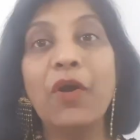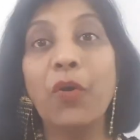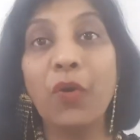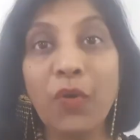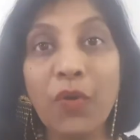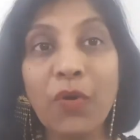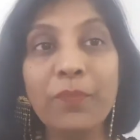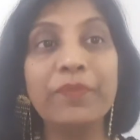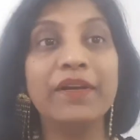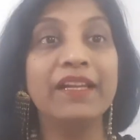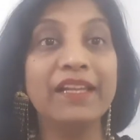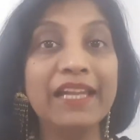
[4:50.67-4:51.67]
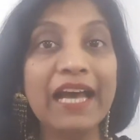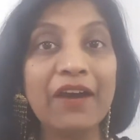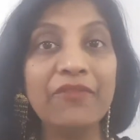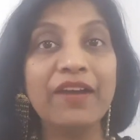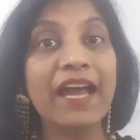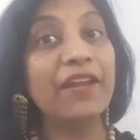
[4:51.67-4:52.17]
hope,
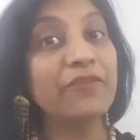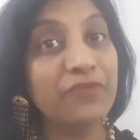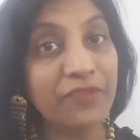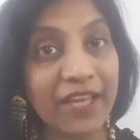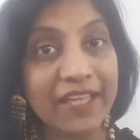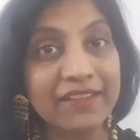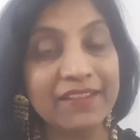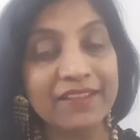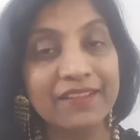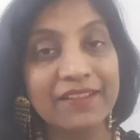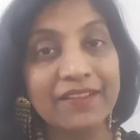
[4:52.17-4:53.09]
love and faith?